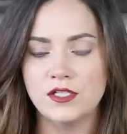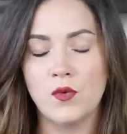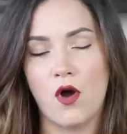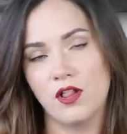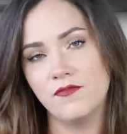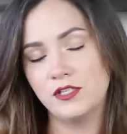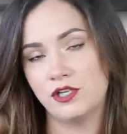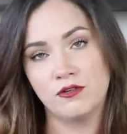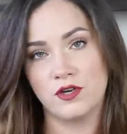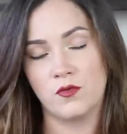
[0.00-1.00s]
So all of the
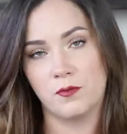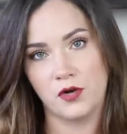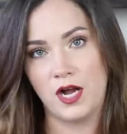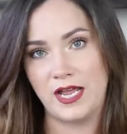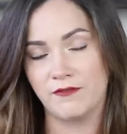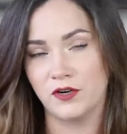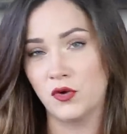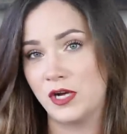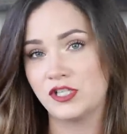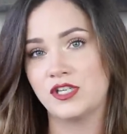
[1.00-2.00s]
children children were brought in for
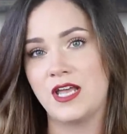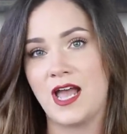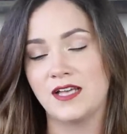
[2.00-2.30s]
questioning,